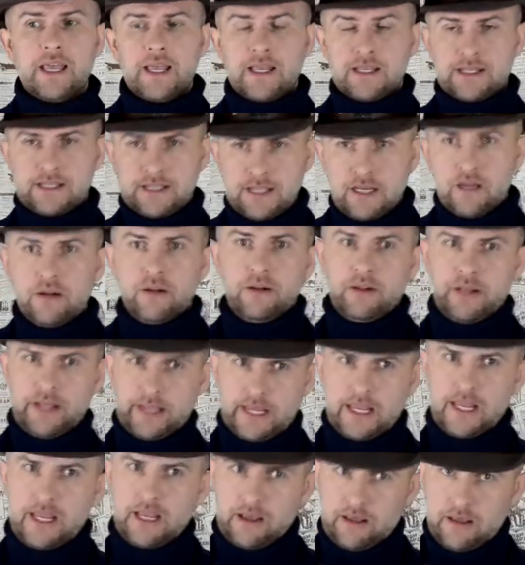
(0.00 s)
Still,
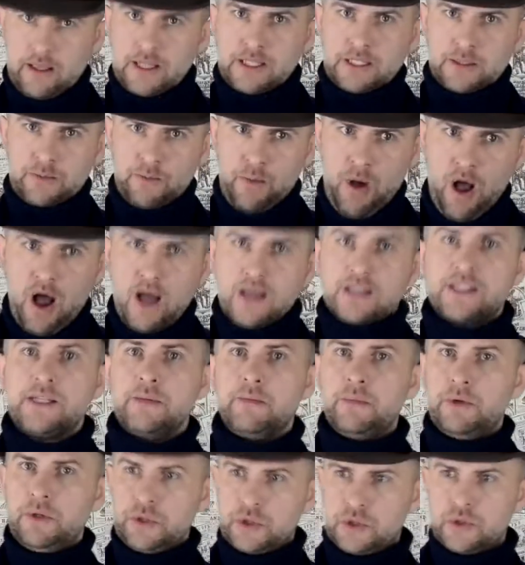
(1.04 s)
like it's
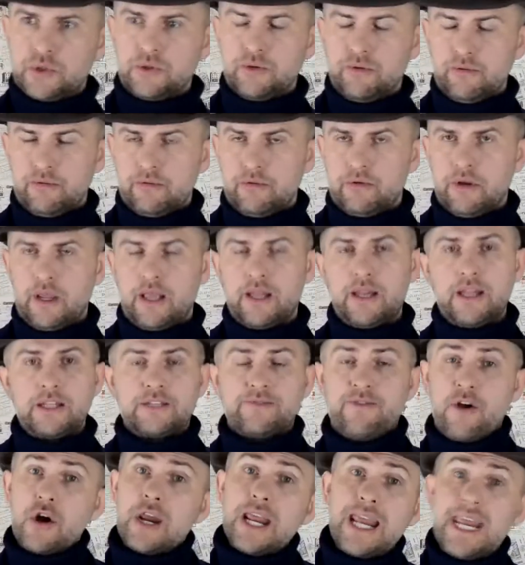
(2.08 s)
possible and it's
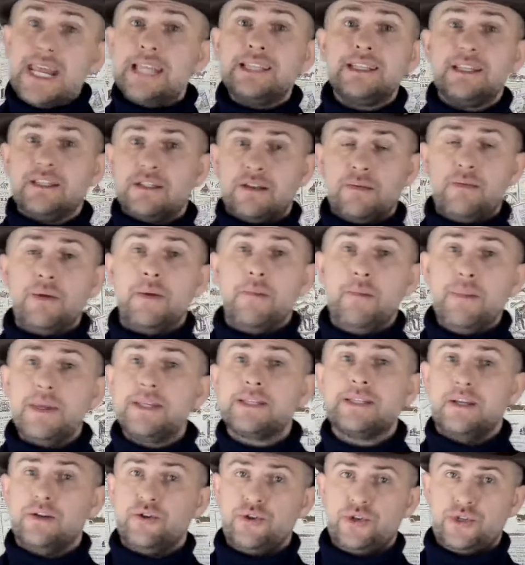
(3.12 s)
very easy to be
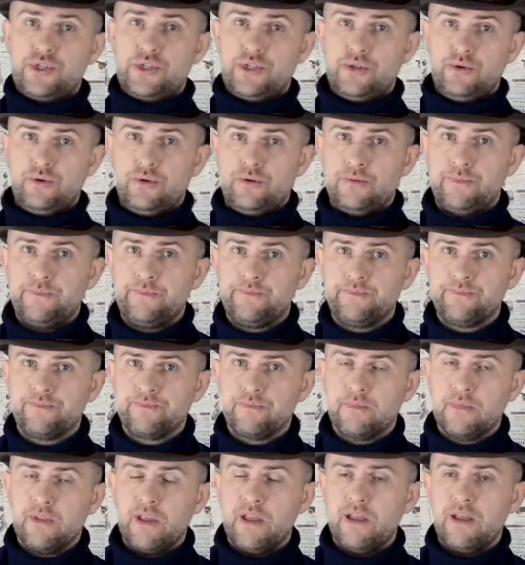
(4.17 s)
misunderstood.
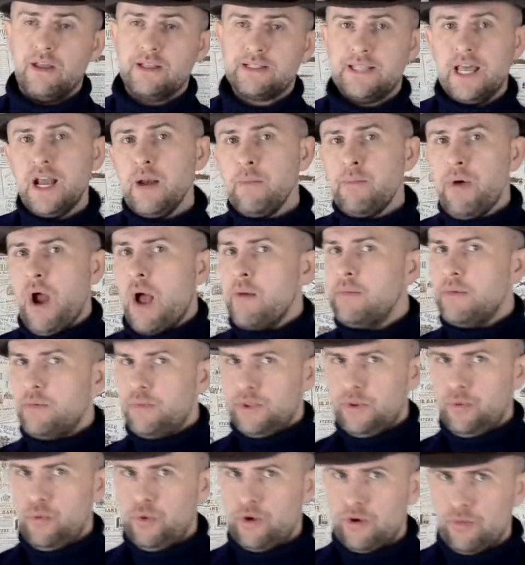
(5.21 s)
It's not a problem
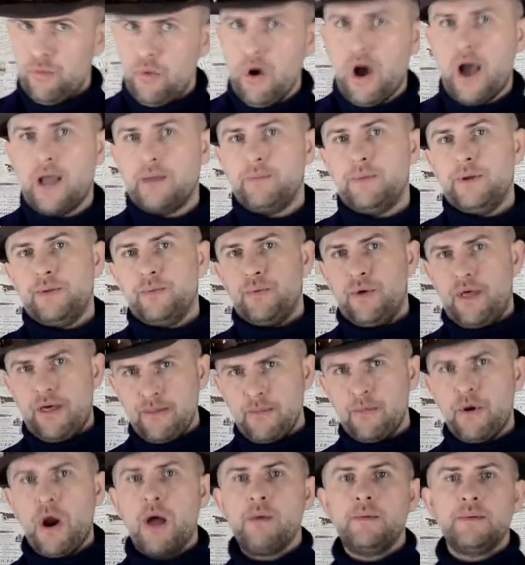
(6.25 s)
with the word what, but with
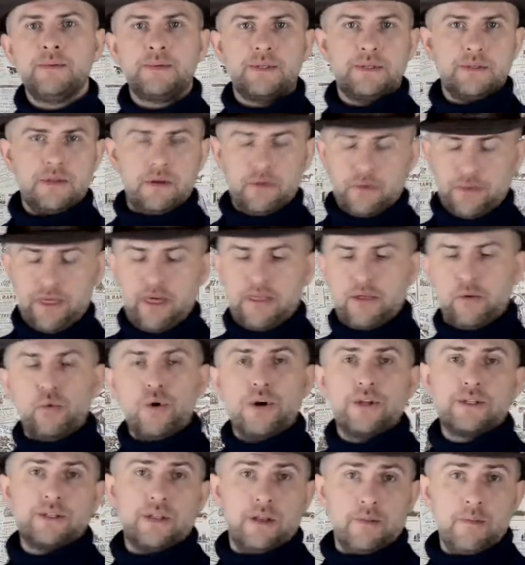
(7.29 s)
other
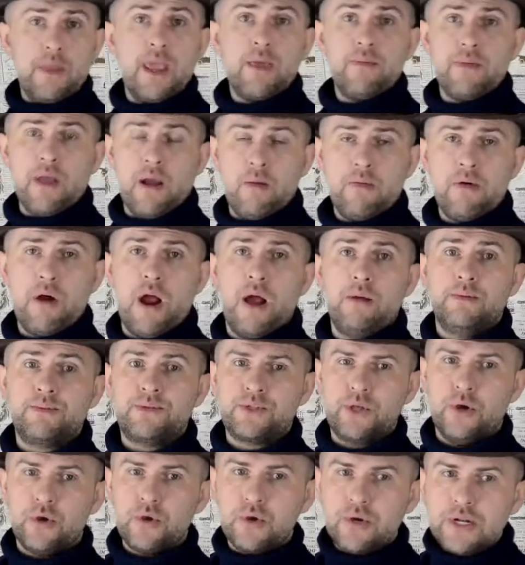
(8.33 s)
words, it may be a problem.
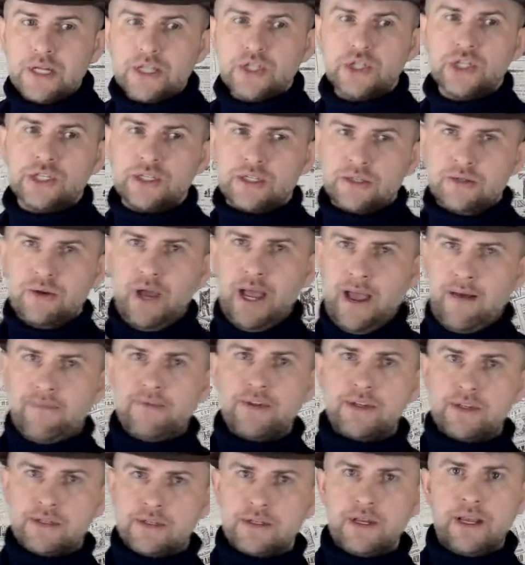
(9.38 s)
So you need just to have
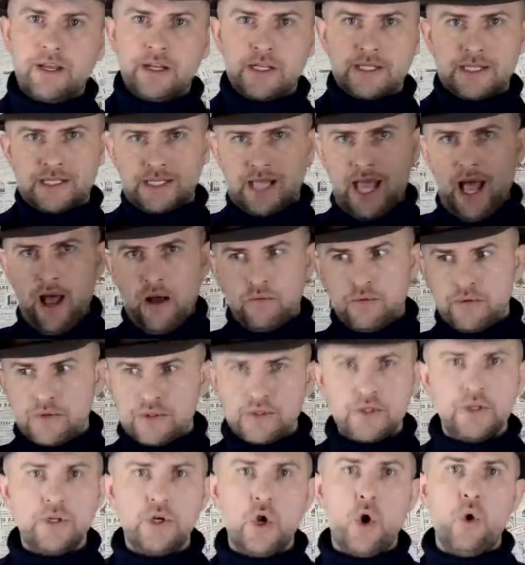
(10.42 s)
this
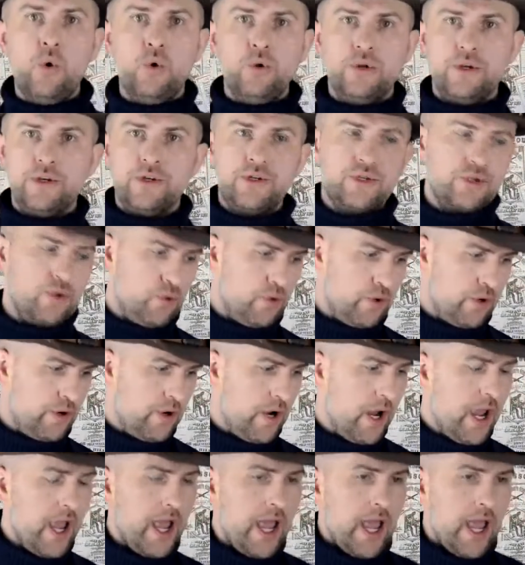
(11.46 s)
sound knowledge, or